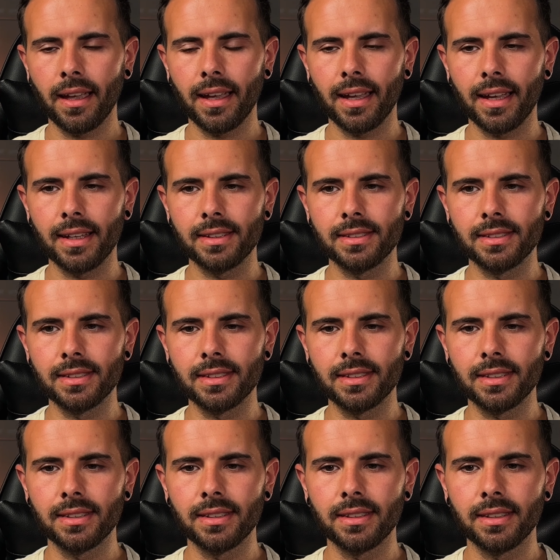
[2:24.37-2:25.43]
And
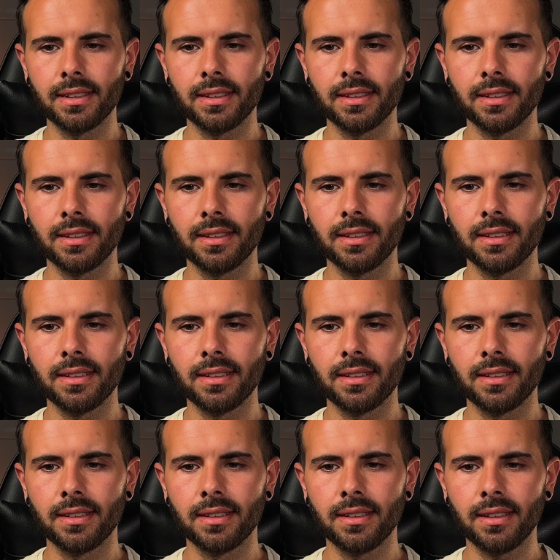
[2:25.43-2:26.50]

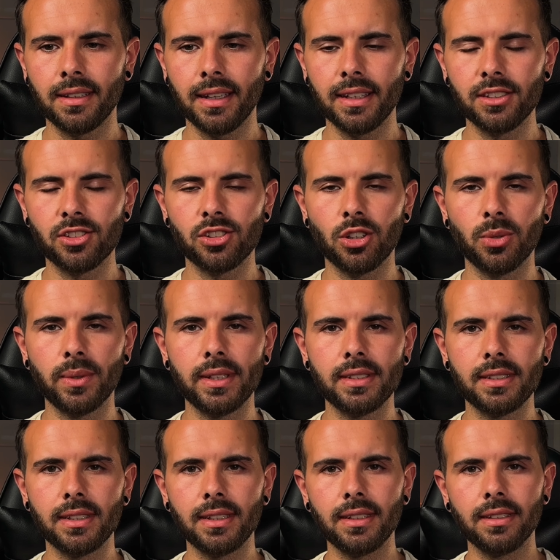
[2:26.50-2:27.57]
it's so
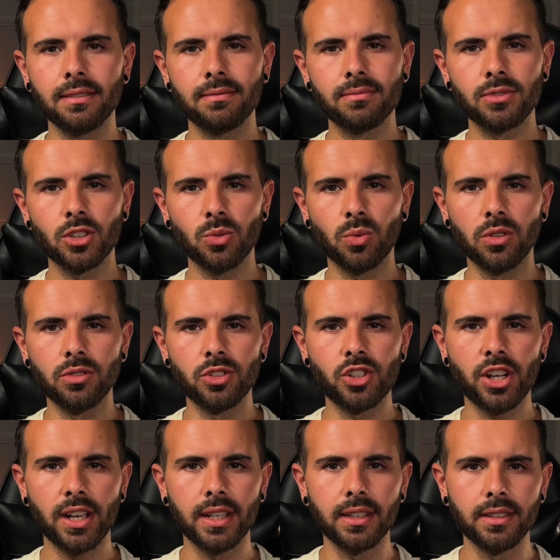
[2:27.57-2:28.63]
easy to want
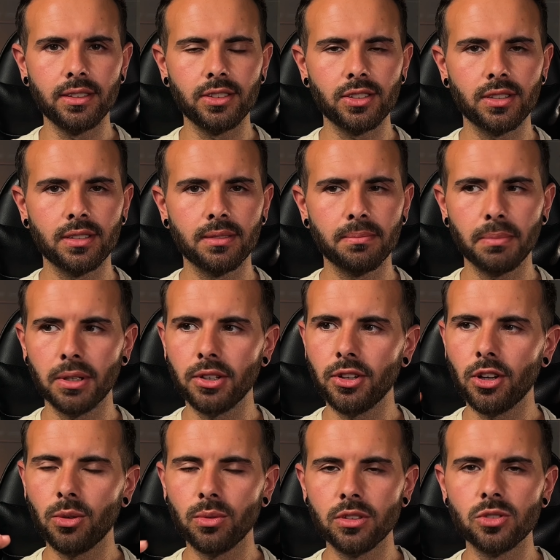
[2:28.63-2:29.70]
change, but
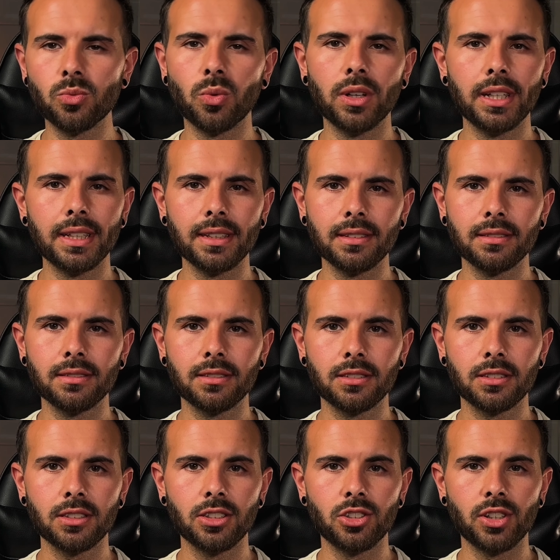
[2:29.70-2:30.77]
no one's willing
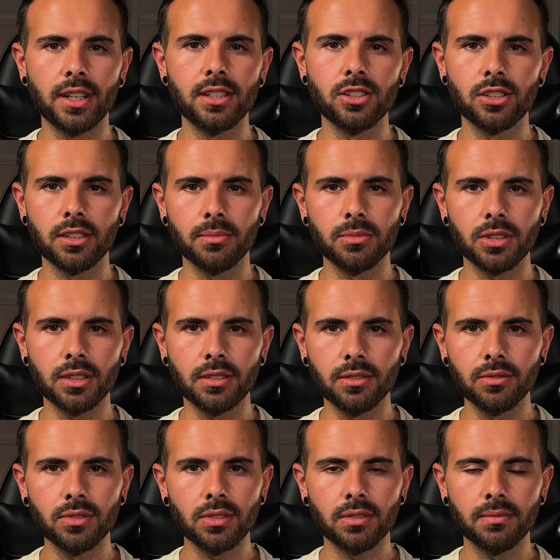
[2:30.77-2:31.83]
to change
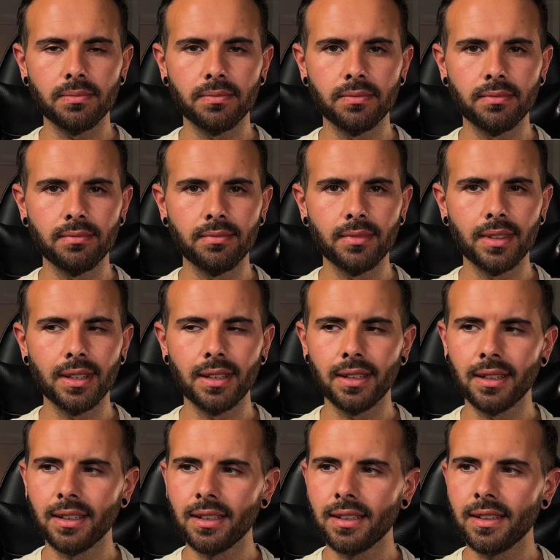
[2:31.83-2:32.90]
themselves.
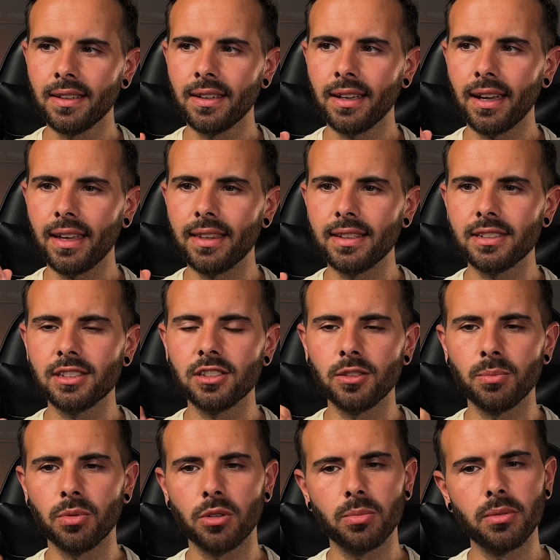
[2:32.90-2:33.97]
And this is the
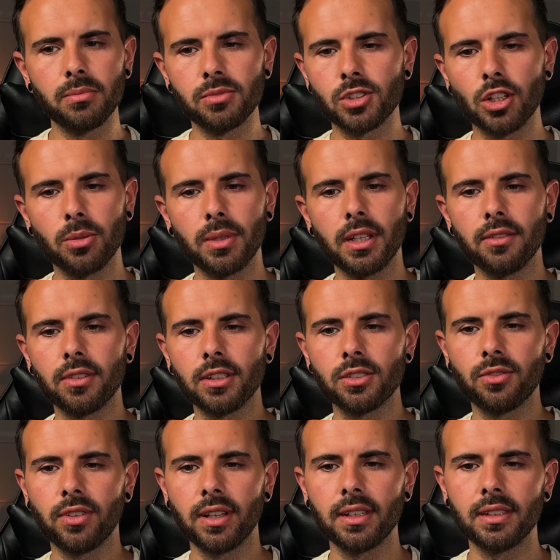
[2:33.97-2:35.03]
problem so many of us
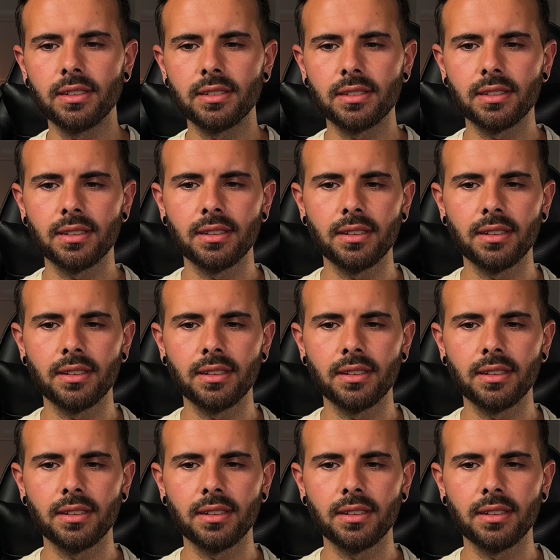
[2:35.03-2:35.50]
face.